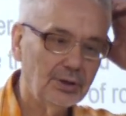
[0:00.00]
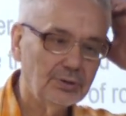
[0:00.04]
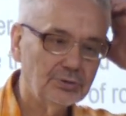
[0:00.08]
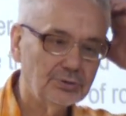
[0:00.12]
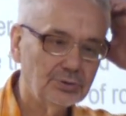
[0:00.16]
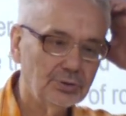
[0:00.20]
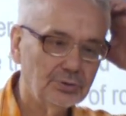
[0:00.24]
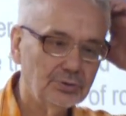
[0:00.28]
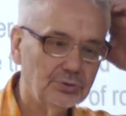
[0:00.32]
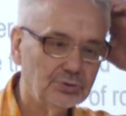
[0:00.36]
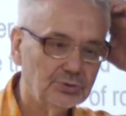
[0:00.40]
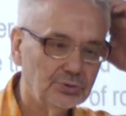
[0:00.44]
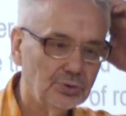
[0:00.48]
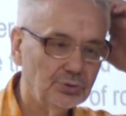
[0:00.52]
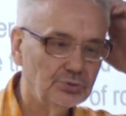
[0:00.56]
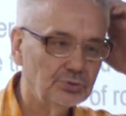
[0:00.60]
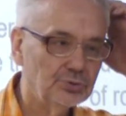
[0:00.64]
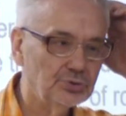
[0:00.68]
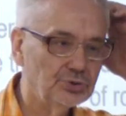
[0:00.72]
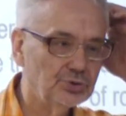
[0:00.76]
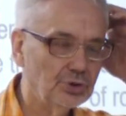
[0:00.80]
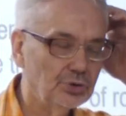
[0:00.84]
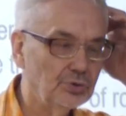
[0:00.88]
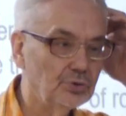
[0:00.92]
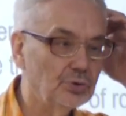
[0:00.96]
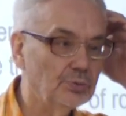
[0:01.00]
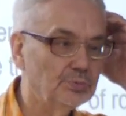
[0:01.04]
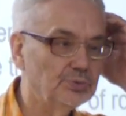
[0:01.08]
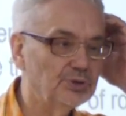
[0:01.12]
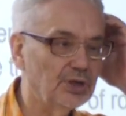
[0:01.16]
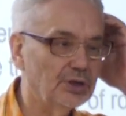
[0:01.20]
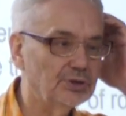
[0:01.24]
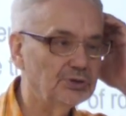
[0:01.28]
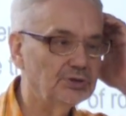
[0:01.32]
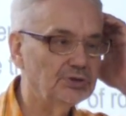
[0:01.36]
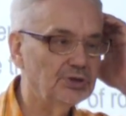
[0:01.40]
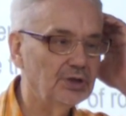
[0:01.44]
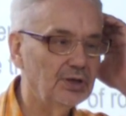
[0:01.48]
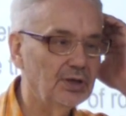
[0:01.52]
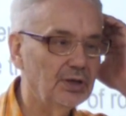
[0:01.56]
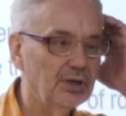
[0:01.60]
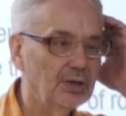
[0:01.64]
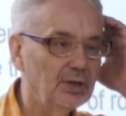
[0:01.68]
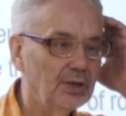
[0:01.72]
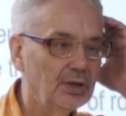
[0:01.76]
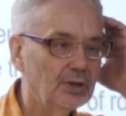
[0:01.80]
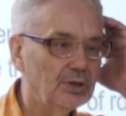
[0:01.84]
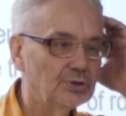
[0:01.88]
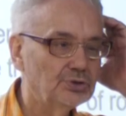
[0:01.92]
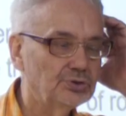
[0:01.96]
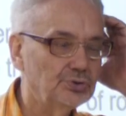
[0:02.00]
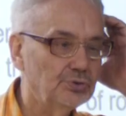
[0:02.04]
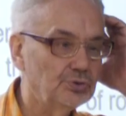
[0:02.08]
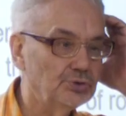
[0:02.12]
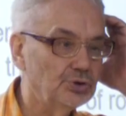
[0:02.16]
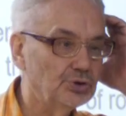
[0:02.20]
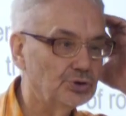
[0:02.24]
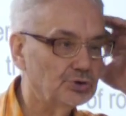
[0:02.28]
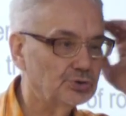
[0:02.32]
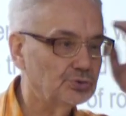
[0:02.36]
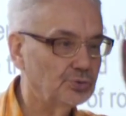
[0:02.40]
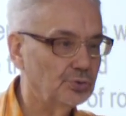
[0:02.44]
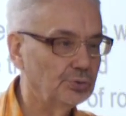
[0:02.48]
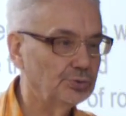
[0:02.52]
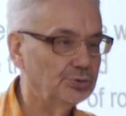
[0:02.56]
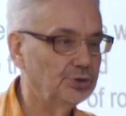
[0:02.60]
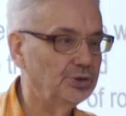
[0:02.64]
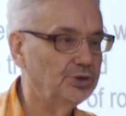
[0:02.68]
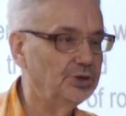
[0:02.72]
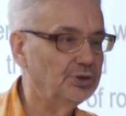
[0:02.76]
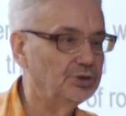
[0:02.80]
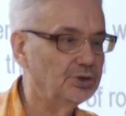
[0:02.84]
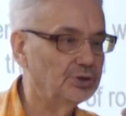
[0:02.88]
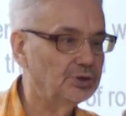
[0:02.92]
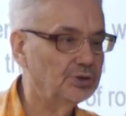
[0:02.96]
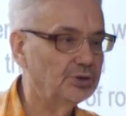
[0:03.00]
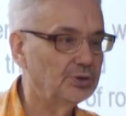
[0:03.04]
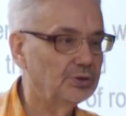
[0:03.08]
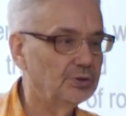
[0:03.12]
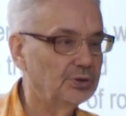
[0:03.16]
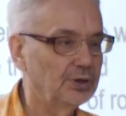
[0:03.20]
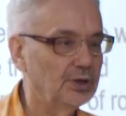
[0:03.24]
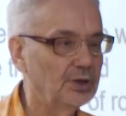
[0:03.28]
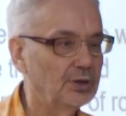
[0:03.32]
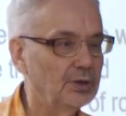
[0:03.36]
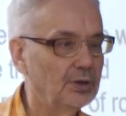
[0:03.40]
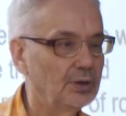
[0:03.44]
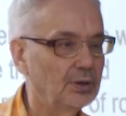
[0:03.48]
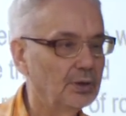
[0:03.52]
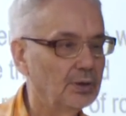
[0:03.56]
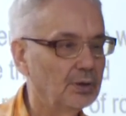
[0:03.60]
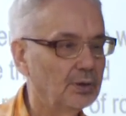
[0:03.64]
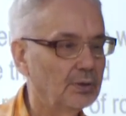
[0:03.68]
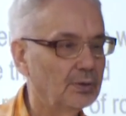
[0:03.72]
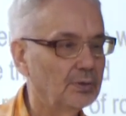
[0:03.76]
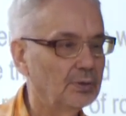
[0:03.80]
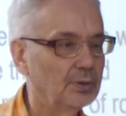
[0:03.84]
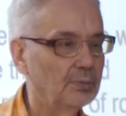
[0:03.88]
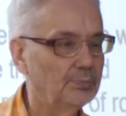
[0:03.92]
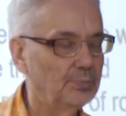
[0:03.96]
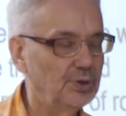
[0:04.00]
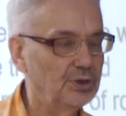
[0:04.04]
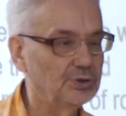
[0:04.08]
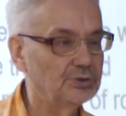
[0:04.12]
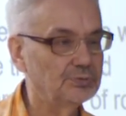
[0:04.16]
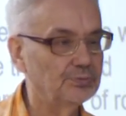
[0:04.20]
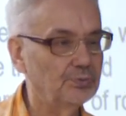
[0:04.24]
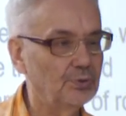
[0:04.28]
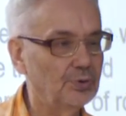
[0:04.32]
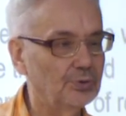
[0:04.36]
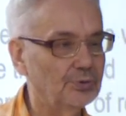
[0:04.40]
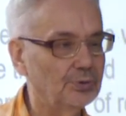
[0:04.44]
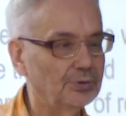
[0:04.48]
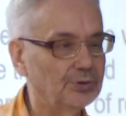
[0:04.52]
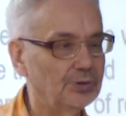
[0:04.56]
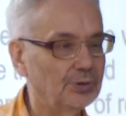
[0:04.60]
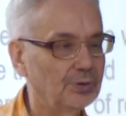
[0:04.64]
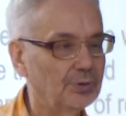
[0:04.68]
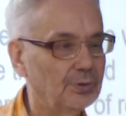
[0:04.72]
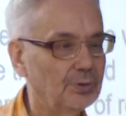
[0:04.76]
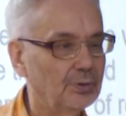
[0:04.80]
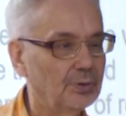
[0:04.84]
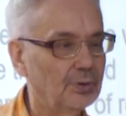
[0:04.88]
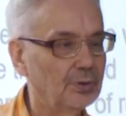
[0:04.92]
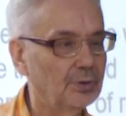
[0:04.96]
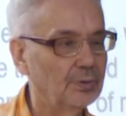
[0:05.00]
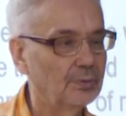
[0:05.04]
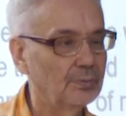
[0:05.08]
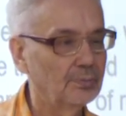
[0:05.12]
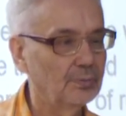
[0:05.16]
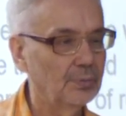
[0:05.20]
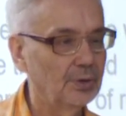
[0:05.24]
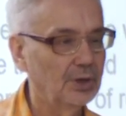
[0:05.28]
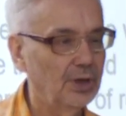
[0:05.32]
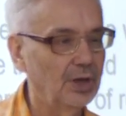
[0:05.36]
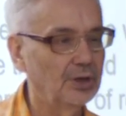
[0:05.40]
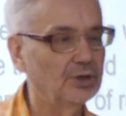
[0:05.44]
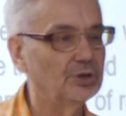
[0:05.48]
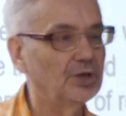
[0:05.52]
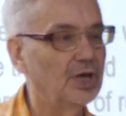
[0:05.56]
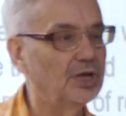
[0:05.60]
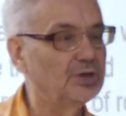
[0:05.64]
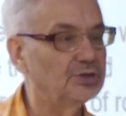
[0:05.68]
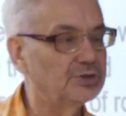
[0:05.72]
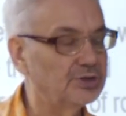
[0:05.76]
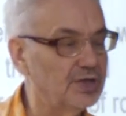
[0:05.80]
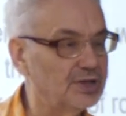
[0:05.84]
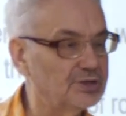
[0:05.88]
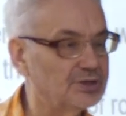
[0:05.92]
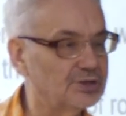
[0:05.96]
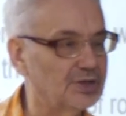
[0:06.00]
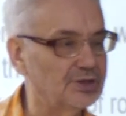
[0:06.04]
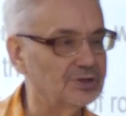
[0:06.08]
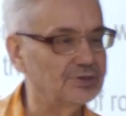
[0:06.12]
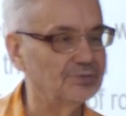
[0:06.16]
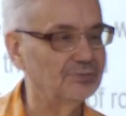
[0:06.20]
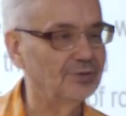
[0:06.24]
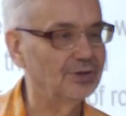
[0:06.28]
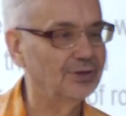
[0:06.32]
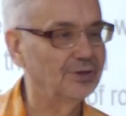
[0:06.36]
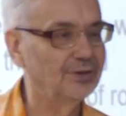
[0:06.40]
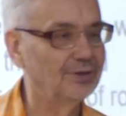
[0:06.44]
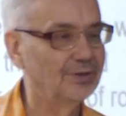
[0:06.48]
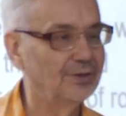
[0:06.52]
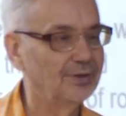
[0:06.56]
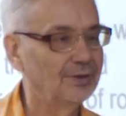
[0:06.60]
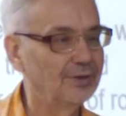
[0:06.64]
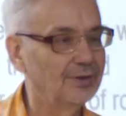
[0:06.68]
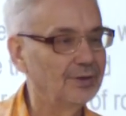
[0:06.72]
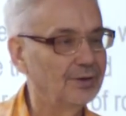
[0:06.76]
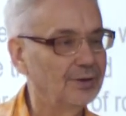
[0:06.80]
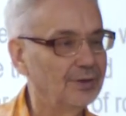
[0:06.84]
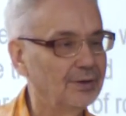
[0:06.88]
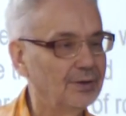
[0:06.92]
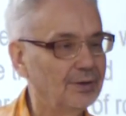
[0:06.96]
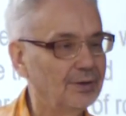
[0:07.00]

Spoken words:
Okay, so to the group that the students could read it. Yeah, please forward, and task as well.